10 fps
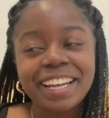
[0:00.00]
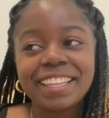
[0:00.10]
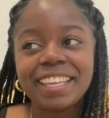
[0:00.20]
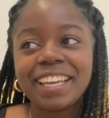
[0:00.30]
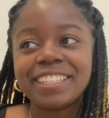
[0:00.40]
I
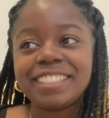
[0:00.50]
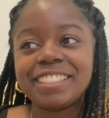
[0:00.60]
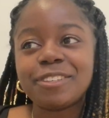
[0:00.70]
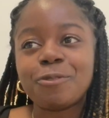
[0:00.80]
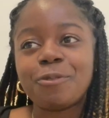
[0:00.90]
think it's
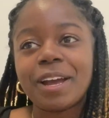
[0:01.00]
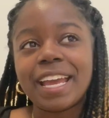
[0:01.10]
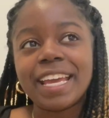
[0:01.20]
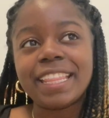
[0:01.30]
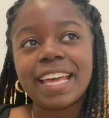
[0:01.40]
just a
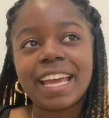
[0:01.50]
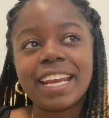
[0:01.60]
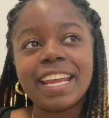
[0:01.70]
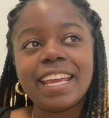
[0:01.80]
way that,